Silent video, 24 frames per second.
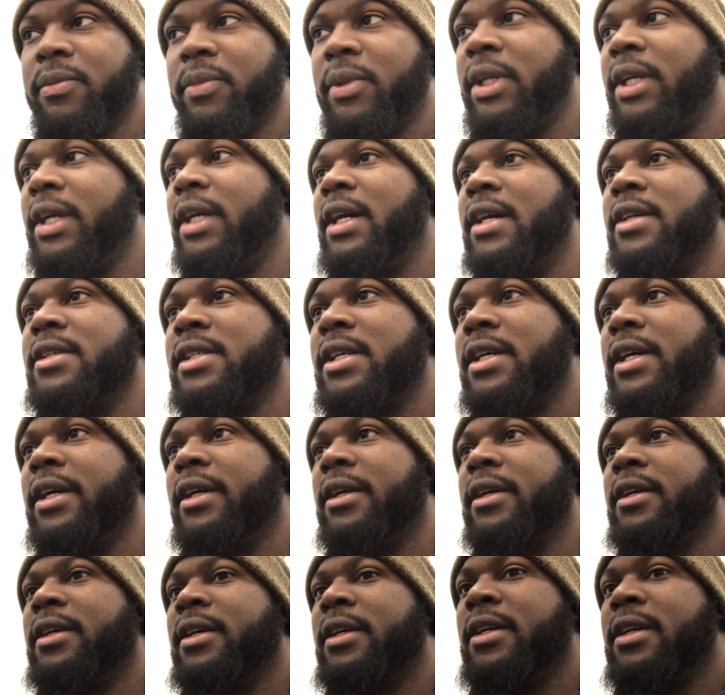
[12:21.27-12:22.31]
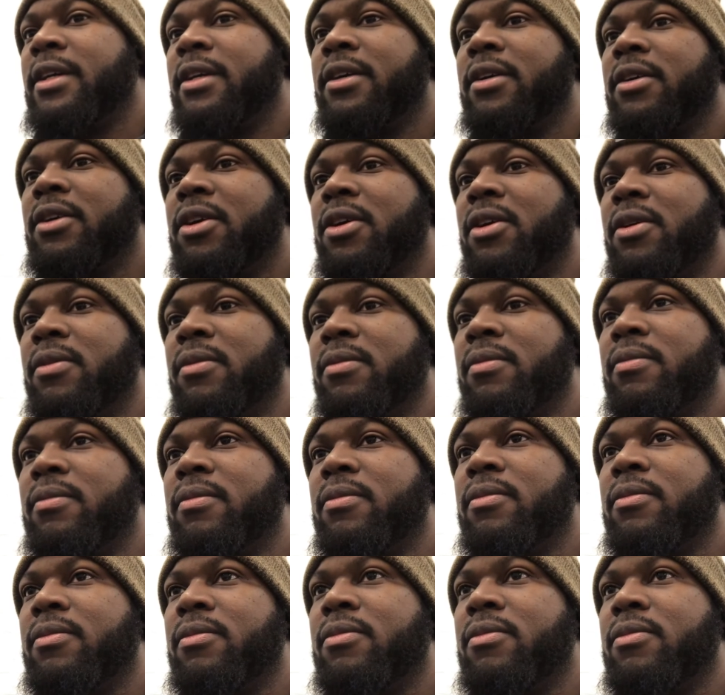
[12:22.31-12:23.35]
But then I was like, you know,
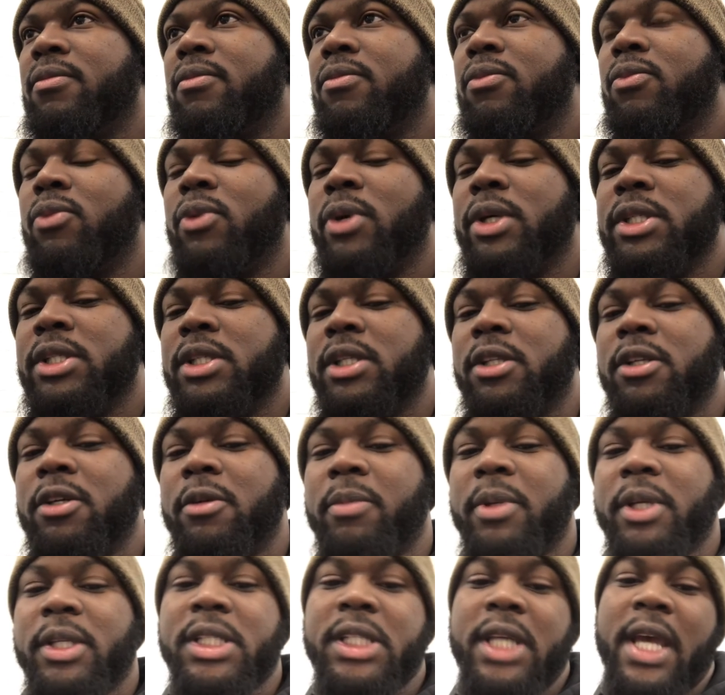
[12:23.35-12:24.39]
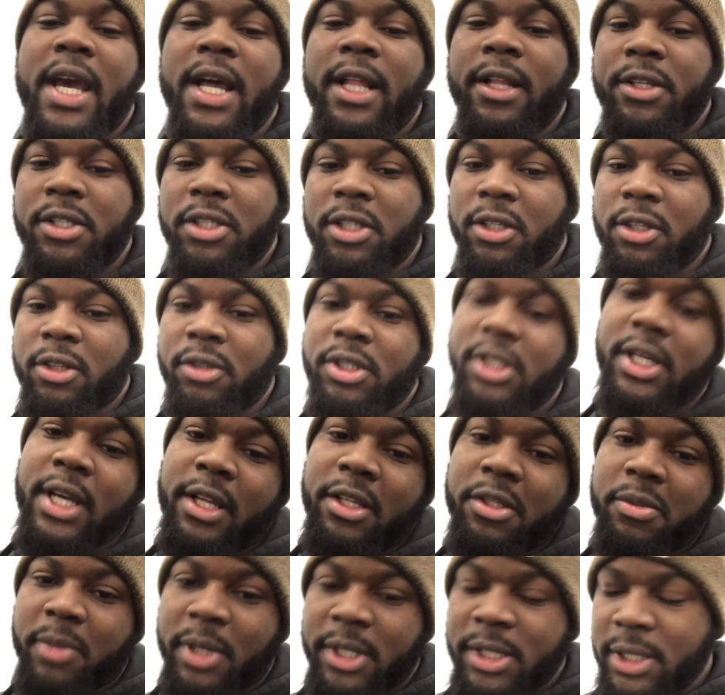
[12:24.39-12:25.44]
what's a little bit challenging? You know,
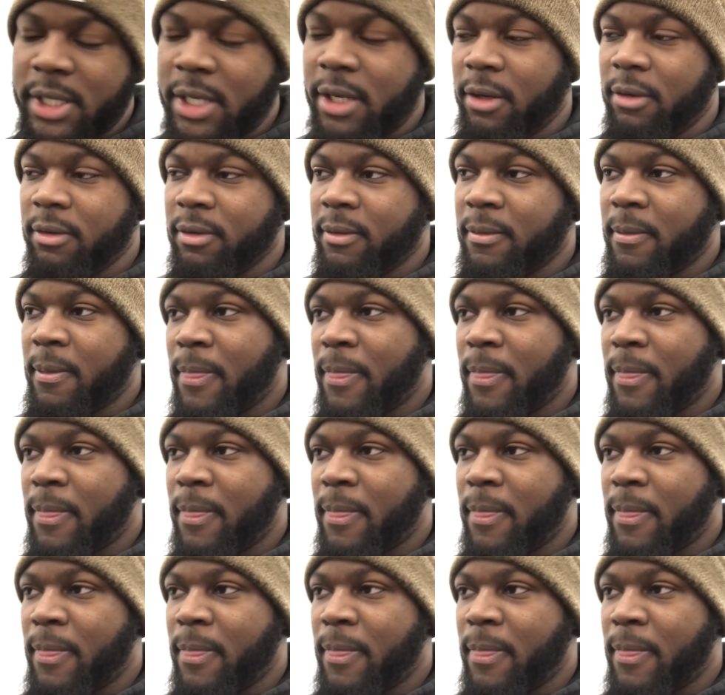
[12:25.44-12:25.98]
challenge myself.